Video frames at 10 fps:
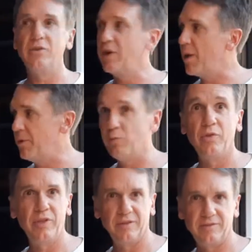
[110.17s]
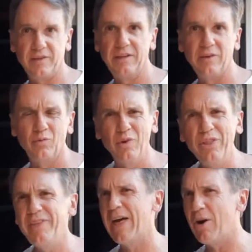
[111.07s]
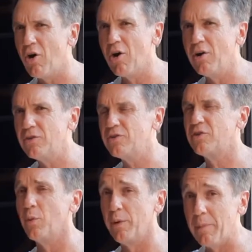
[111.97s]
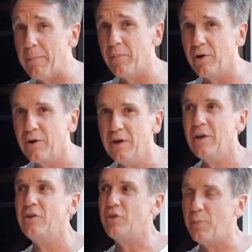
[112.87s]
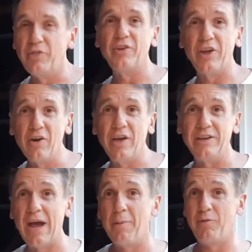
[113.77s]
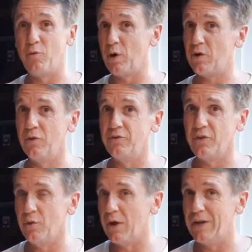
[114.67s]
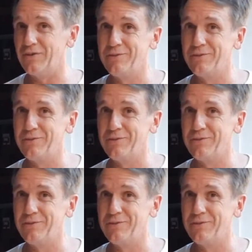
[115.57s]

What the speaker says: Like, I mean, with this, is it really that hard to remember to put the tailgate down before I close the garage?